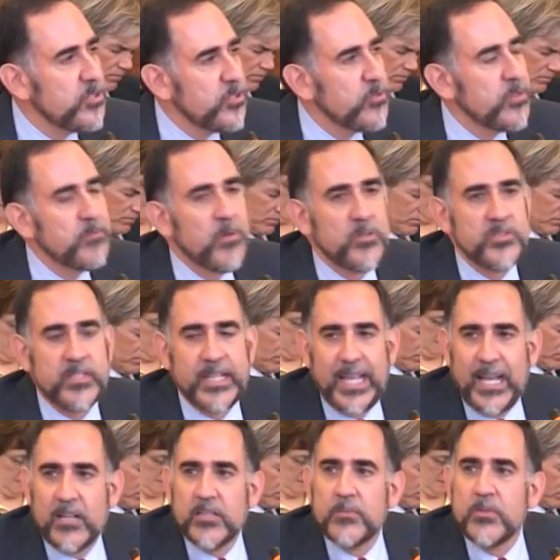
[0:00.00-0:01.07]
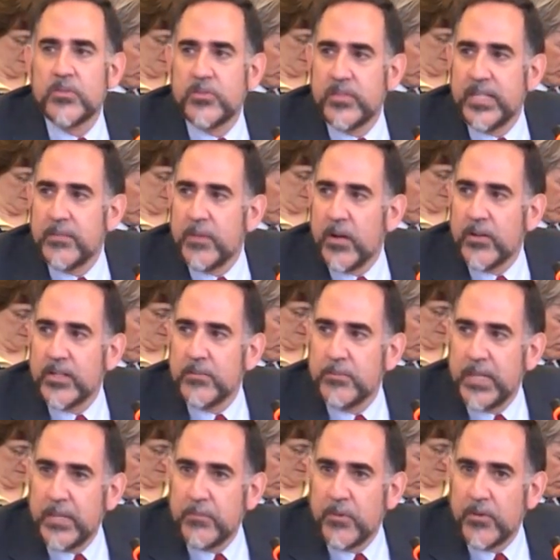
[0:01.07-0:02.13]
to and most accountable to the American
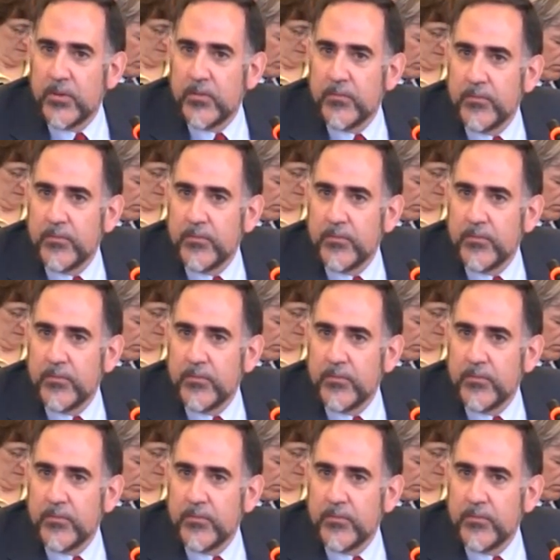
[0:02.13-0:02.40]
people.